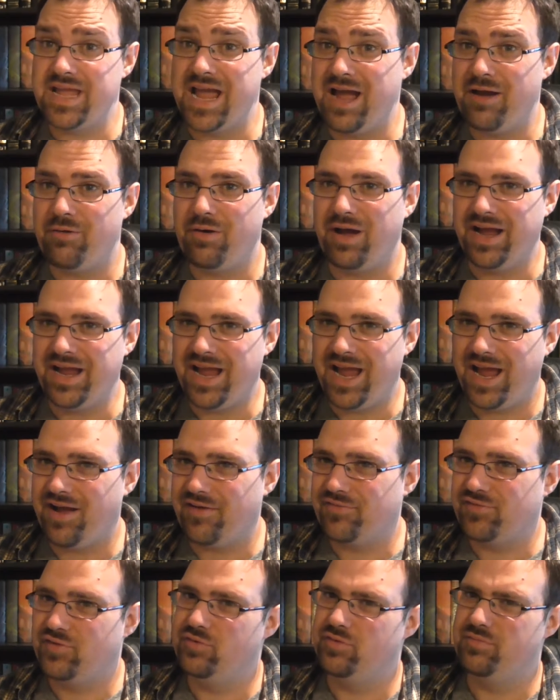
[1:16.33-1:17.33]
Now, I
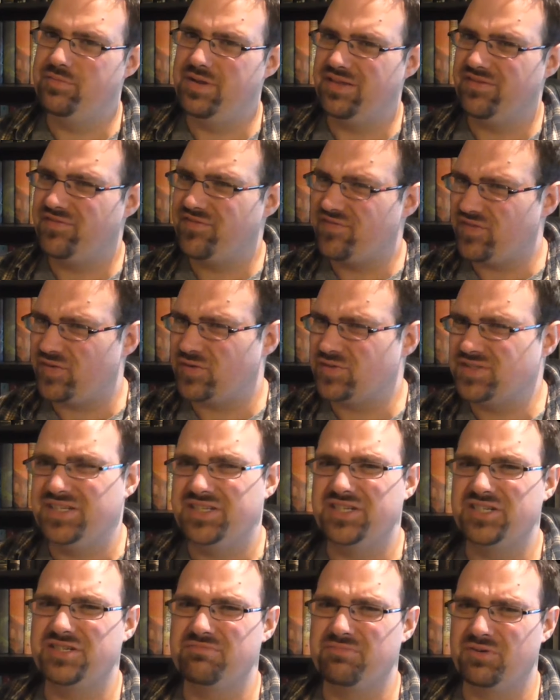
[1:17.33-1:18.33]
have to admit, first
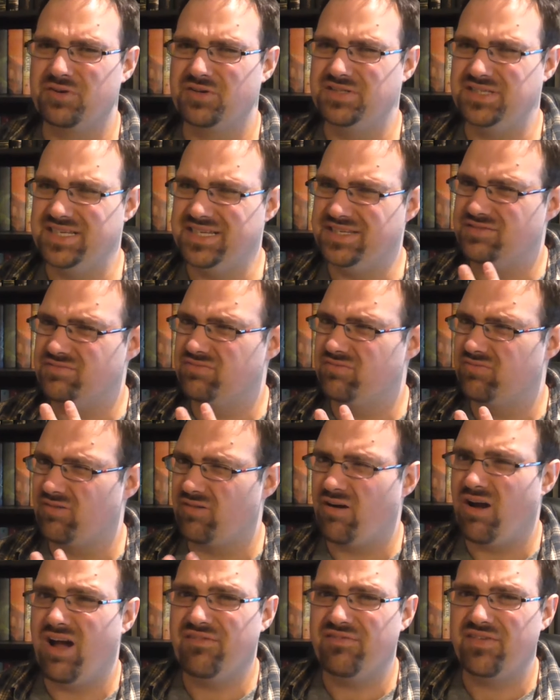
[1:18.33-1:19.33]
edition Mercs is
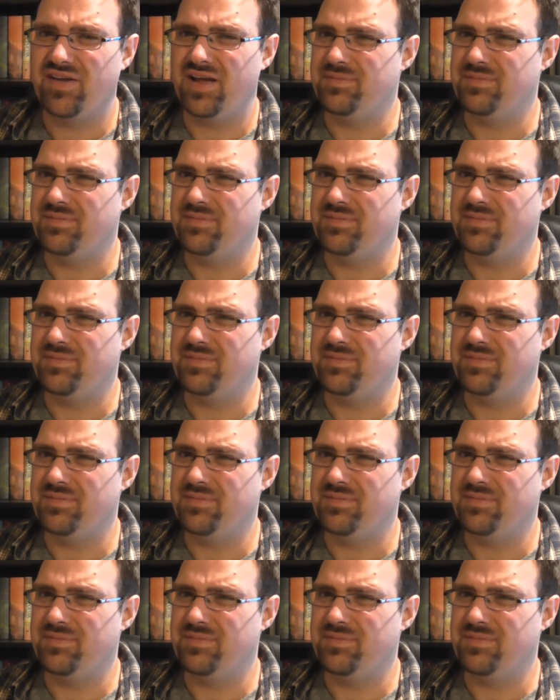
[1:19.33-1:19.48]
rough.